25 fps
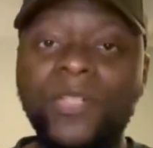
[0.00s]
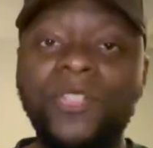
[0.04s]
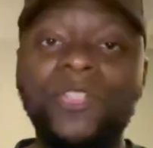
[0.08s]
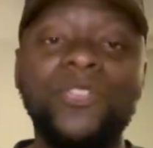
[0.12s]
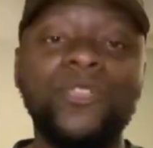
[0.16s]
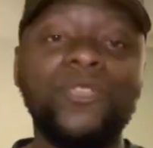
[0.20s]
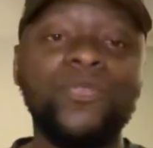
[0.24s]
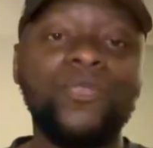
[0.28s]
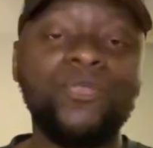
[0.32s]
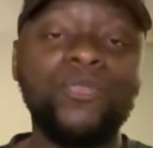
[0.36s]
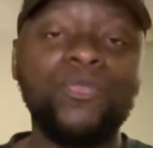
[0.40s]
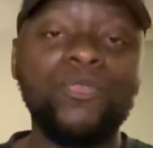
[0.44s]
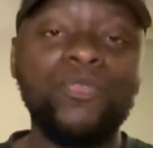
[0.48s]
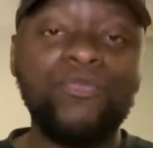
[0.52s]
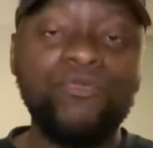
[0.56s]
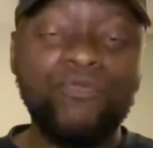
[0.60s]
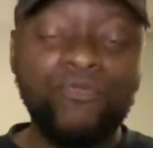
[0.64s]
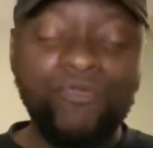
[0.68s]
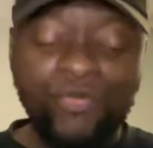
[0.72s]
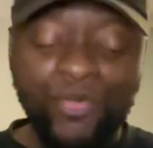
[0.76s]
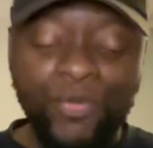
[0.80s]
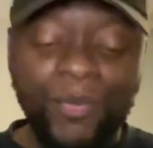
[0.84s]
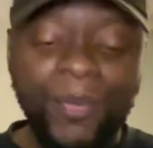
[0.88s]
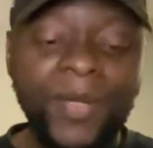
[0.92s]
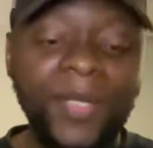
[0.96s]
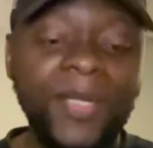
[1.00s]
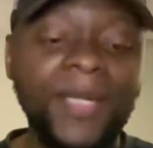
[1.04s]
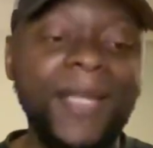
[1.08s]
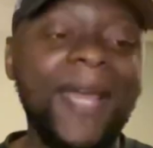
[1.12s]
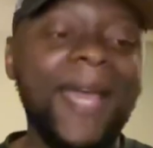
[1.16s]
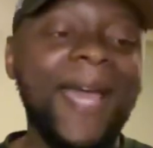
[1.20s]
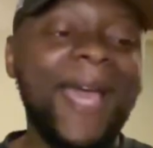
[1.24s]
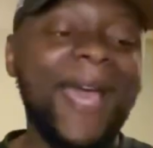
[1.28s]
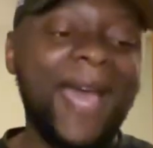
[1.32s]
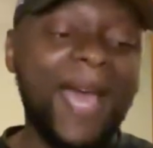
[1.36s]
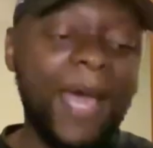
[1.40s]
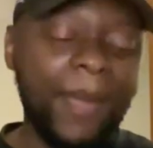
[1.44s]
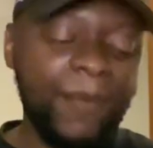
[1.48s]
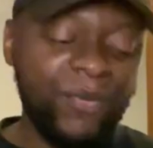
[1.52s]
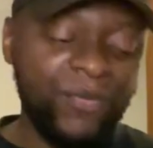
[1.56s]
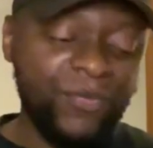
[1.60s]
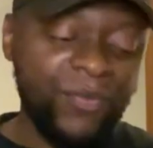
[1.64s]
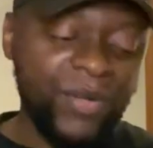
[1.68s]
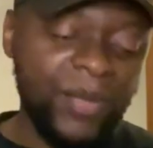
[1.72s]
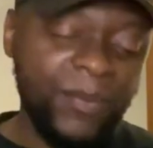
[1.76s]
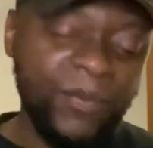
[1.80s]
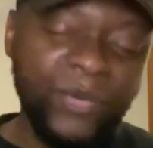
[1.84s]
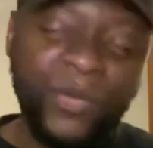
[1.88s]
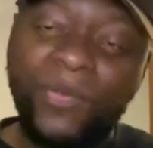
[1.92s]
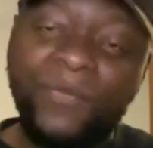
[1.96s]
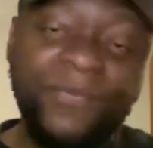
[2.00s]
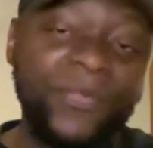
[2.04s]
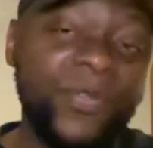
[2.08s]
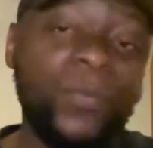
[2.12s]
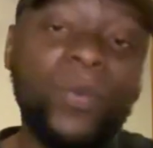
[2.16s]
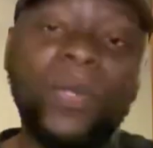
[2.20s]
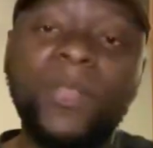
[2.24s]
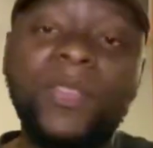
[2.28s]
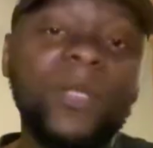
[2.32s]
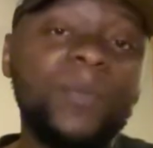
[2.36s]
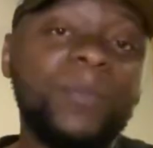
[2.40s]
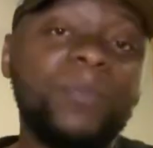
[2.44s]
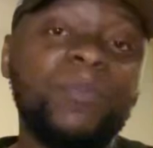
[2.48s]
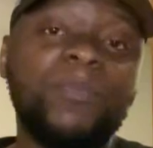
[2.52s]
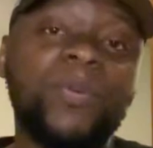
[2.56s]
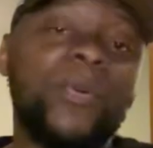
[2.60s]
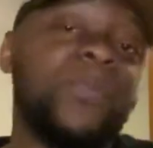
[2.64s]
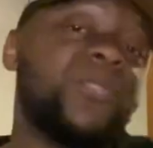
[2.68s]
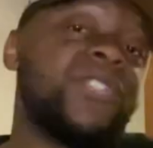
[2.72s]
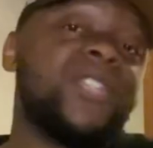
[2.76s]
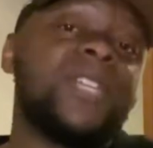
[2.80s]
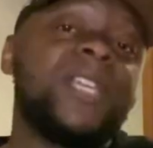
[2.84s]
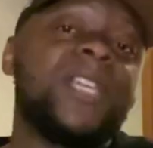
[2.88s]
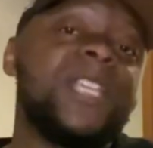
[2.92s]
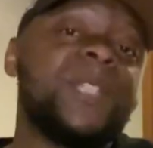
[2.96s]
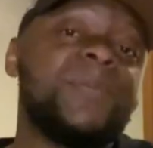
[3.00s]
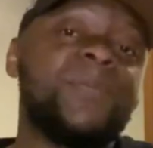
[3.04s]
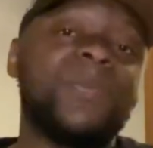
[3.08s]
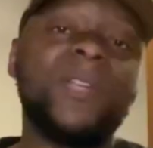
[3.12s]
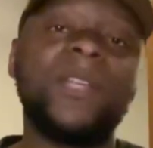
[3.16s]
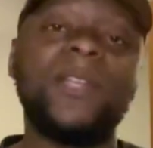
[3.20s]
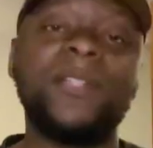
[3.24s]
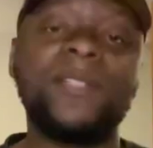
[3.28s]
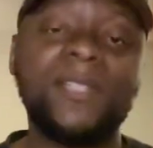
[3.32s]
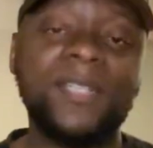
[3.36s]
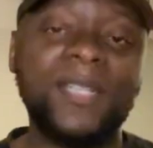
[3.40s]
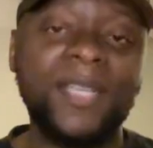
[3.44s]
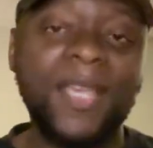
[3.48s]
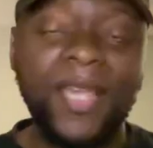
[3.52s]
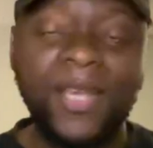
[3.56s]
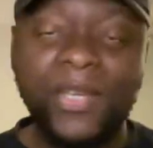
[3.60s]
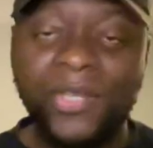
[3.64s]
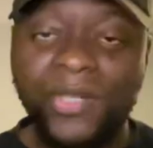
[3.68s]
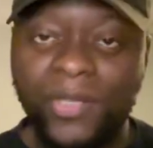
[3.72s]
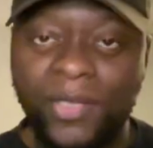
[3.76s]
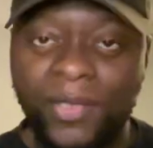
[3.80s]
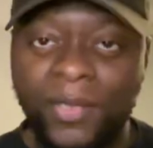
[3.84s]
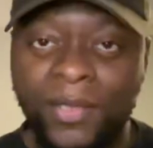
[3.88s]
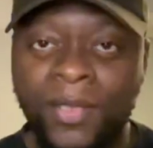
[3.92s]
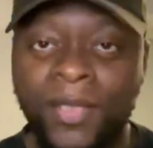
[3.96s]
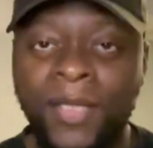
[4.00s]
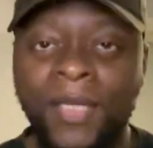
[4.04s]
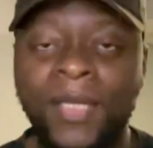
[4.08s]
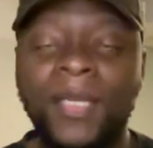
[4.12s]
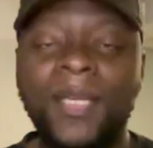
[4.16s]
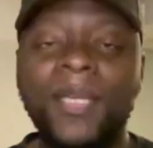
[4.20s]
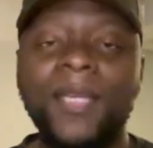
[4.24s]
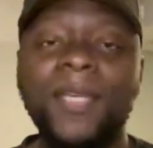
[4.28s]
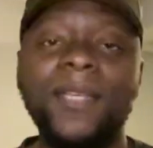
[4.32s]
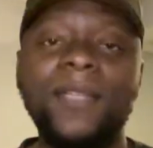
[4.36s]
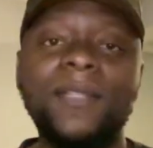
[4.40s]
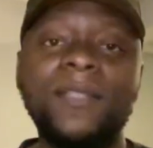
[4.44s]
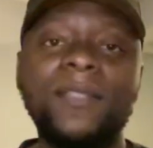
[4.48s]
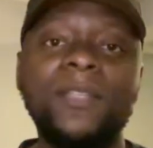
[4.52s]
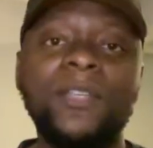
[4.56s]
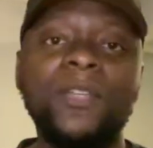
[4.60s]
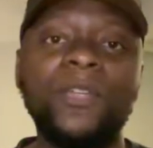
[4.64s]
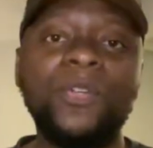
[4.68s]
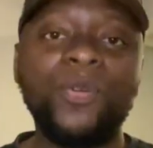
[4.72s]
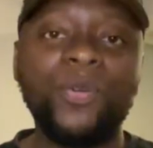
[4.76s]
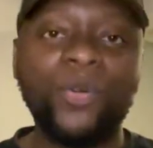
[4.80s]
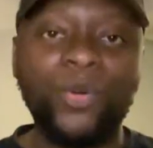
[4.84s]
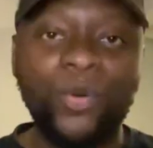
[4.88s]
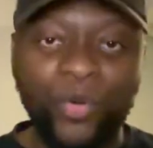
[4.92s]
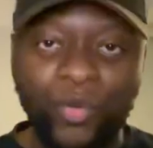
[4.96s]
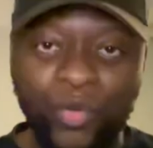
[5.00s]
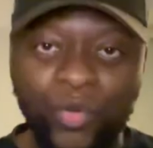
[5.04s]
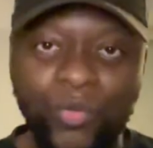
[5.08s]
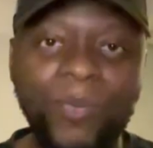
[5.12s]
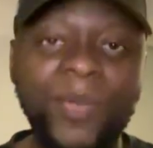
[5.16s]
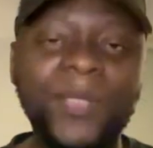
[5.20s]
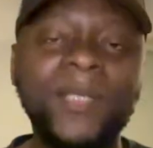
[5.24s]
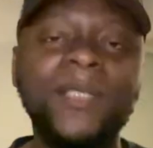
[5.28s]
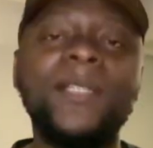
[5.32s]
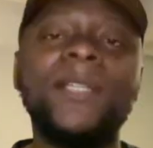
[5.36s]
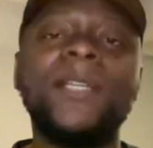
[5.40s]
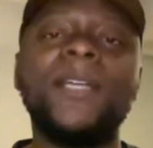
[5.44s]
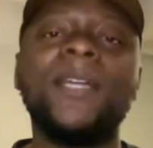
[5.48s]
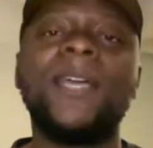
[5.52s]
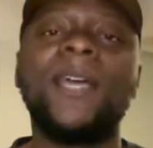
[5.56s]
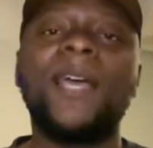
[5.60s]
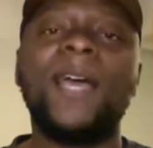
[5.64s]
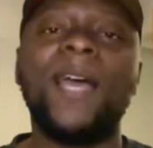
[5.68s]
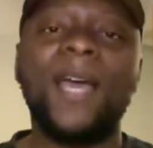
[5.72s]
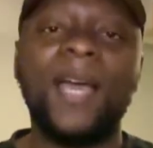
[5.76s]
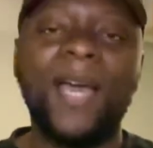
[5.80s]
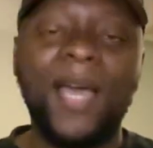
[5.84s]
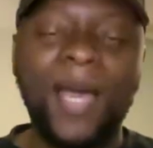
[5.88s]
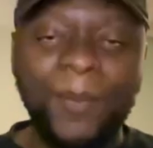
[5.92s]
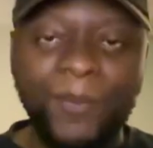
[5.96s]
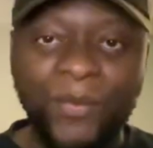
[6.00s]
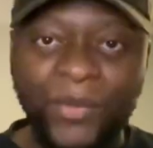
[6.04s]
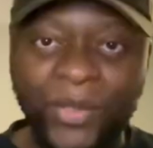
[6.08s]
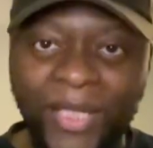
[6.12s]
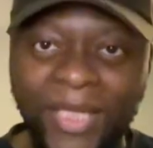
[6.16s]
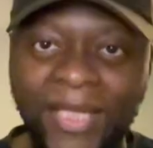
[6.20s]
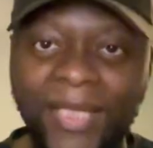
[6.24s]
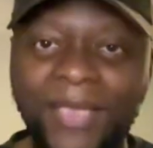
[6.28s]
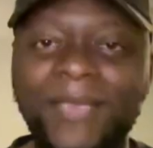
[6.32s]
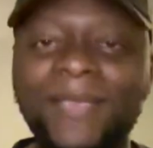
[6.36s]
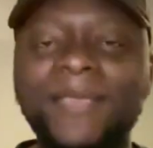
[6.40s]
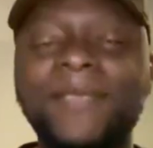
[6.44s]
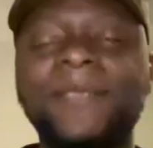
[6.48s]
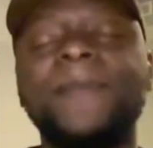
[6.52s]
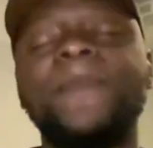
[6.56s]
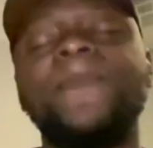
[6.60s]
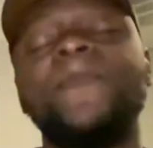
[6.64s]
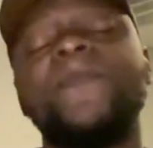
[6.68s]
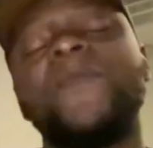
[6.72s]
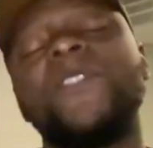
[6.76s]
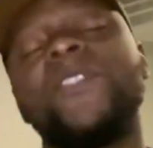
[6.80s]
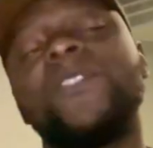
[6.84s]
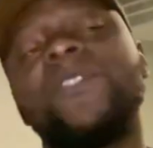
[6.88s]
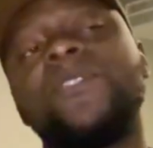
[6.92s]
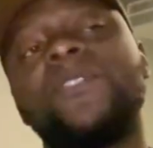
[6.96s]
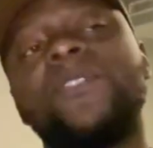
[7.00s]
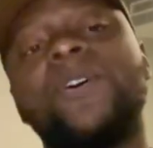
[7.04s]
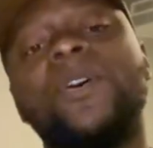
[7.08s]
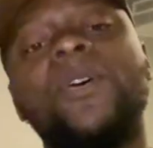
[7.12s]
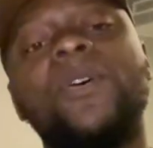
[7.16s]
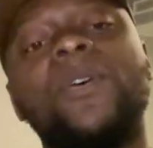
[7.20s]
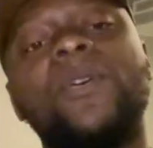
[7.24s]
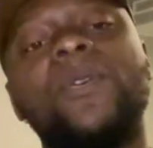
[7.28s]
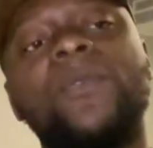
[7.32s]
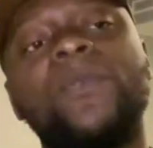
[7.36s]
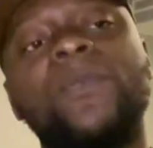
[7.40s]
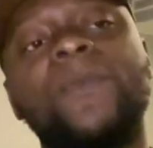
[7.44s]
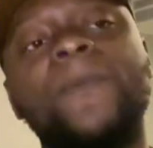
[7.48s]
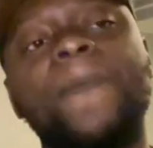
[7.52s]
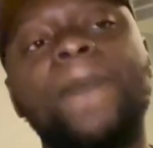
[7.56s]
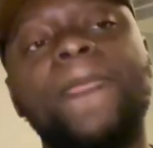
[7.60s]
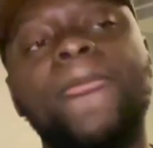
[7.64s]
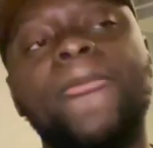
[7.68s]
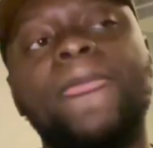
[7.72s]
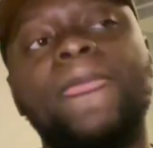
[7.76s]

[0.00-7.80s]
to Ruben Amorim, or if you want the Portuguese pronunciation, is Ruben Amorim. So